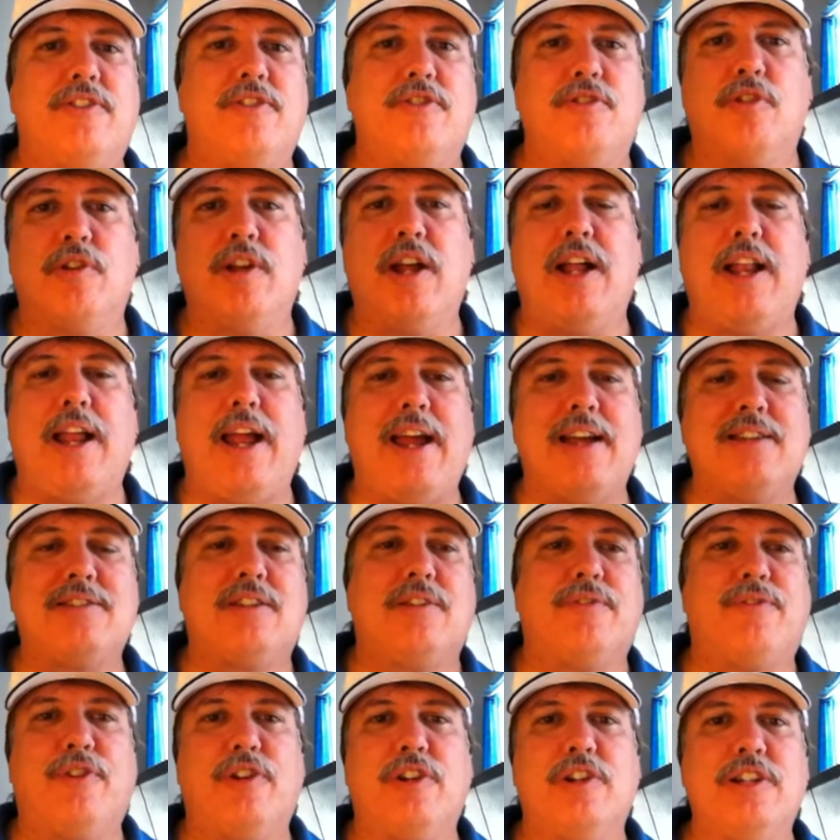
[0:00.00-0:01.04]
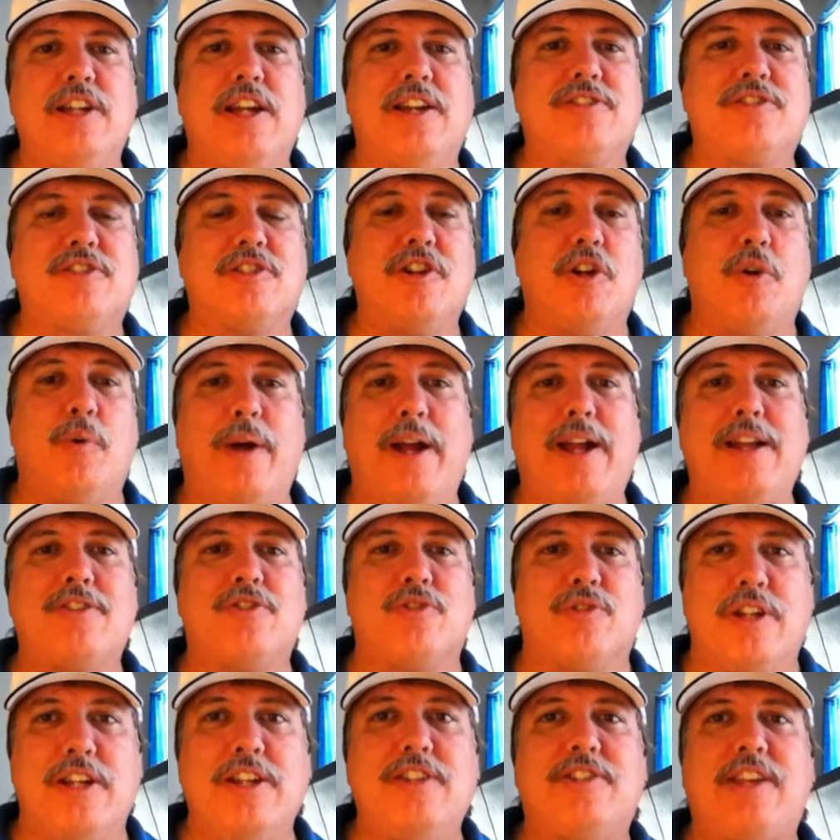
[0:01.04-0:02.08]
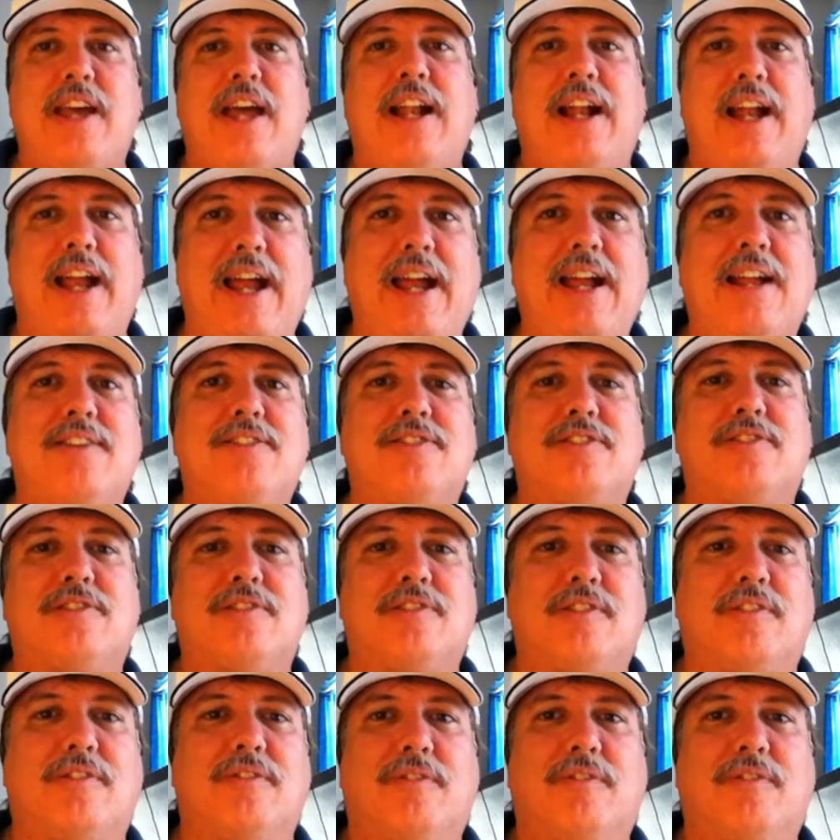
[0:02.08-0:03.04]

You're not asking for a yes or no answer. He's got to answer.